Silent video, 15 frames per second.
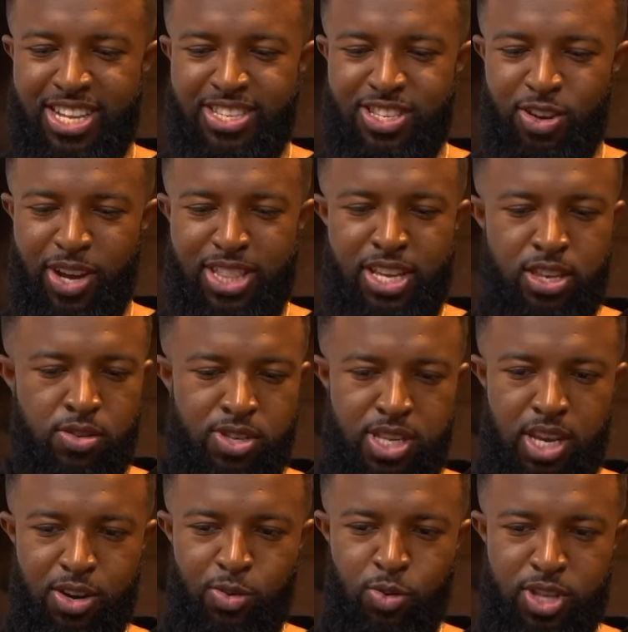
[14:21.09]
And so I think you
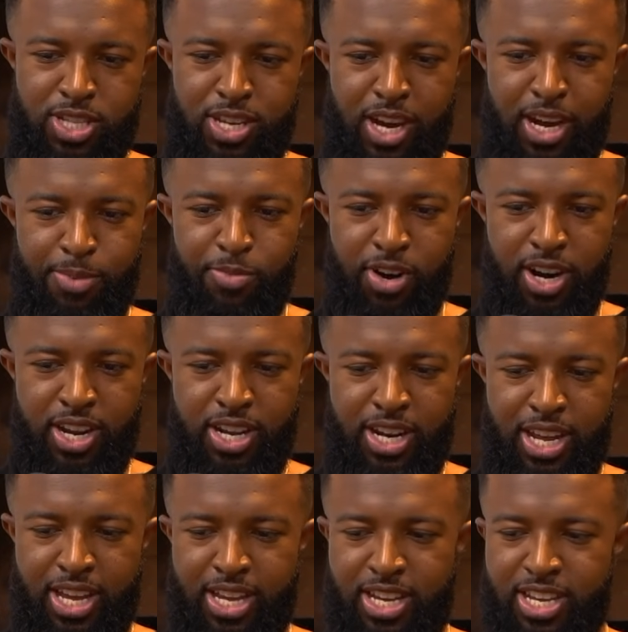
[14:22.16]
see it all the time, right?
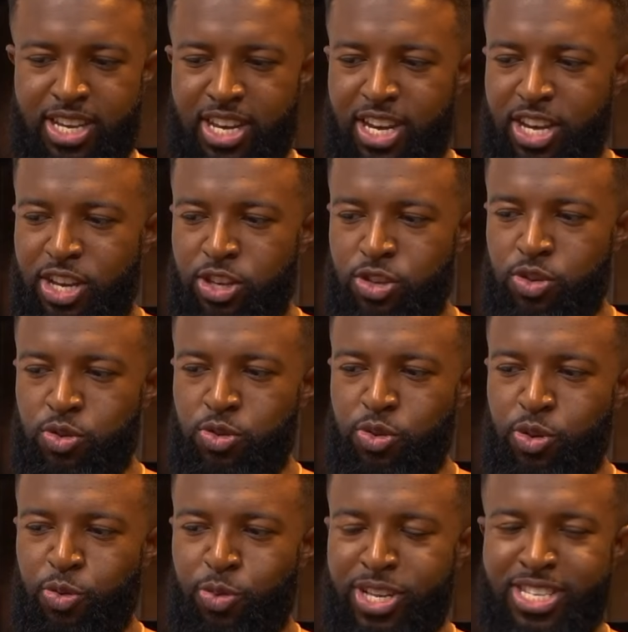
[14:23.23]
Like
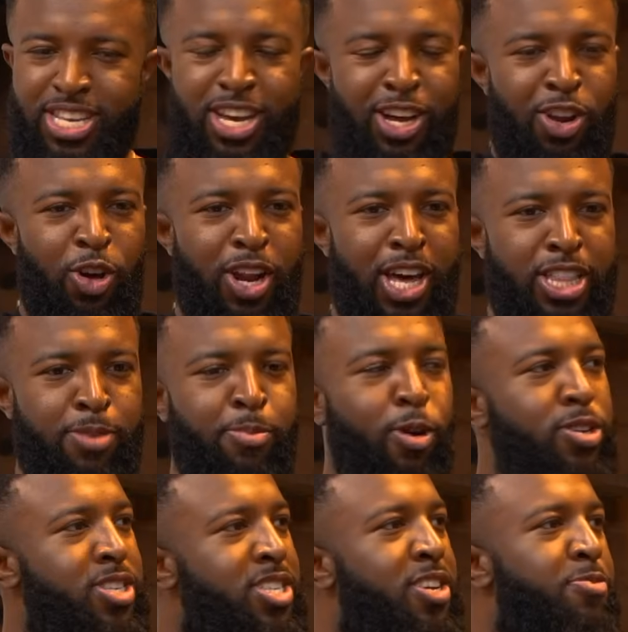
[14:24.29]
we see it a lot, like the
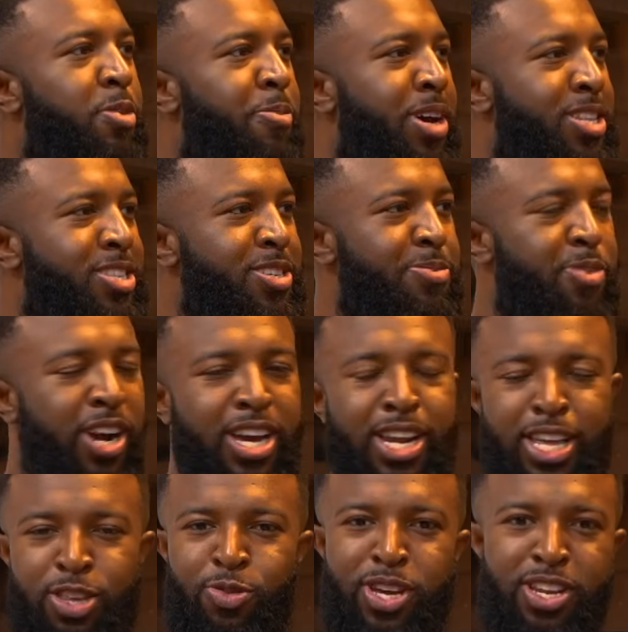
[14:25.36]
positive momentum, right?
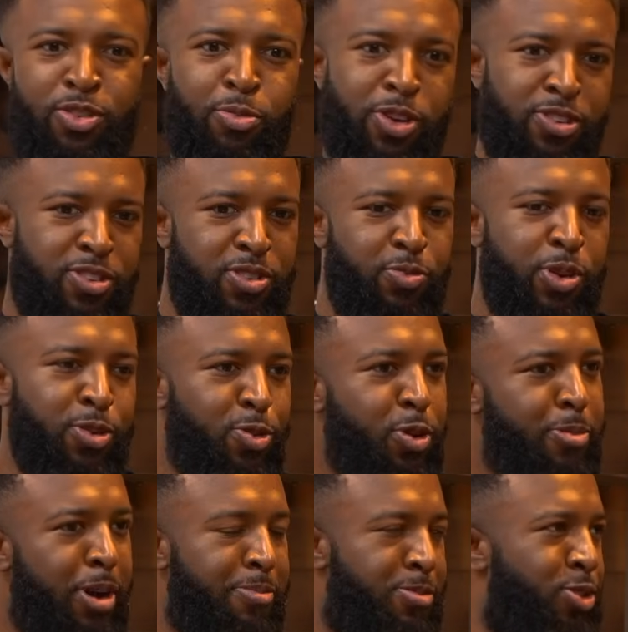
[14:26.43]
Like you can almost, we were
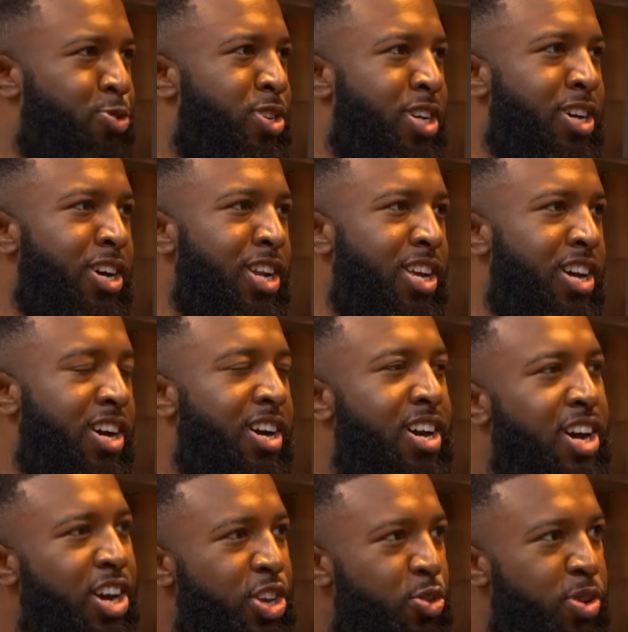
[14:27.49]
talking about music earlier.
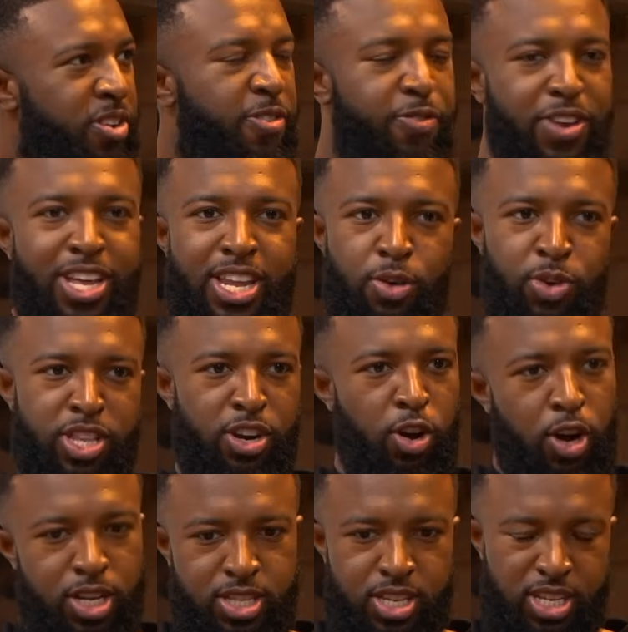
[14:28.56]
You can feel it with an
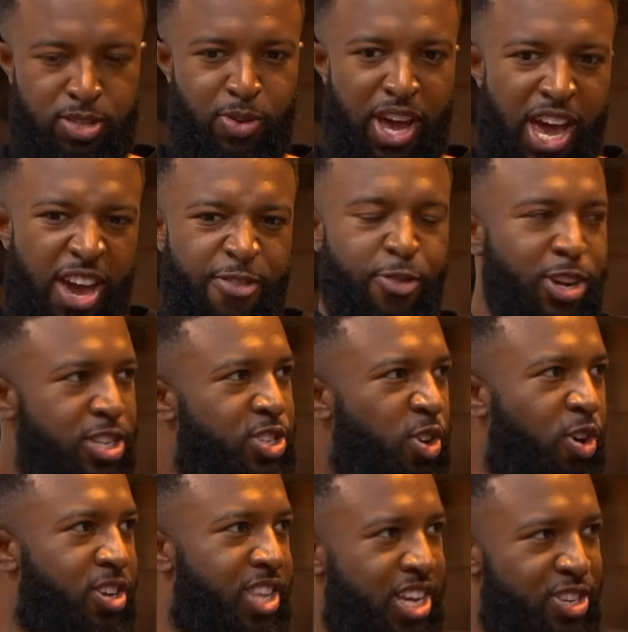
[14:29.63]
artist where every
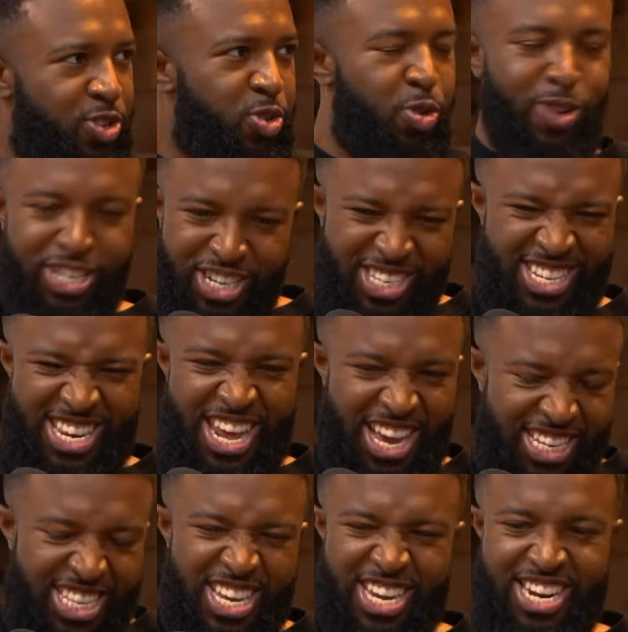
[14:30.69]
song they do is just
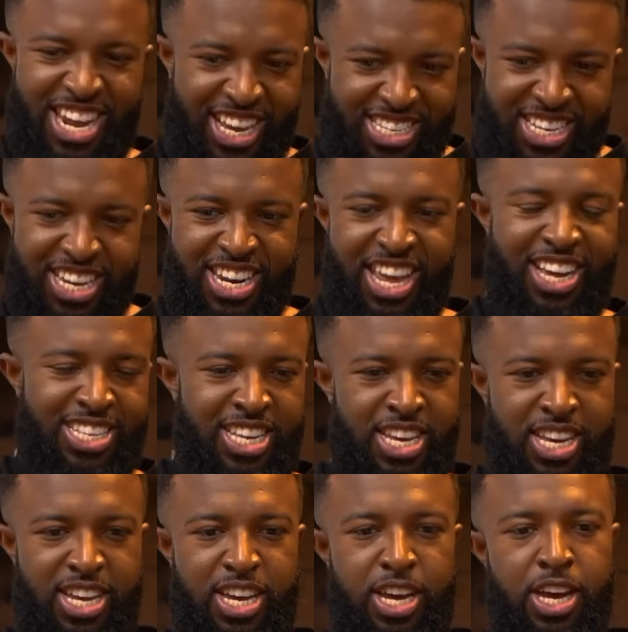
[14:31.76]
next hit, next hit, next
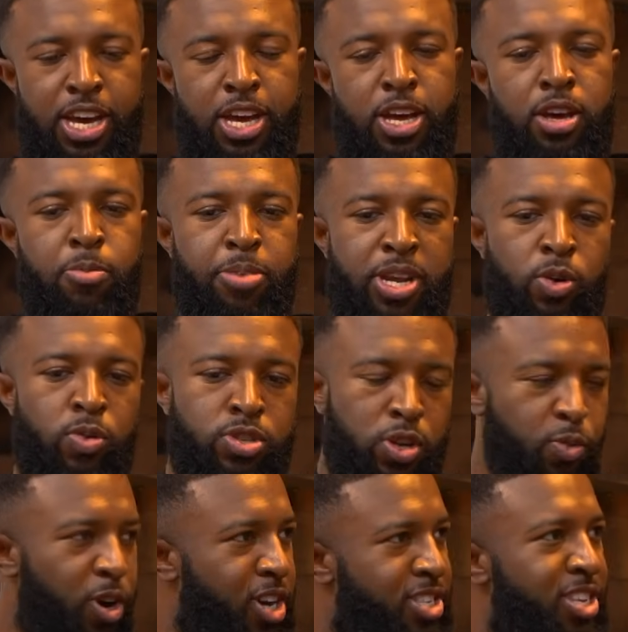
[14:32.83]
hit. But it
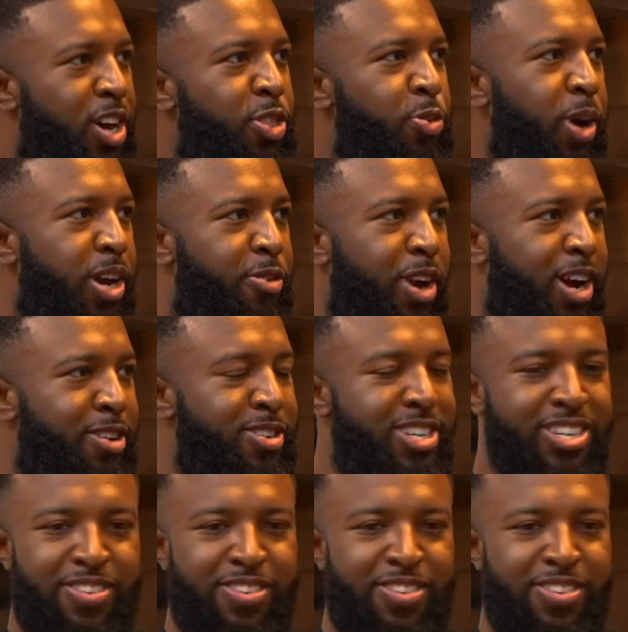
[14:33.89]
also works the other way around.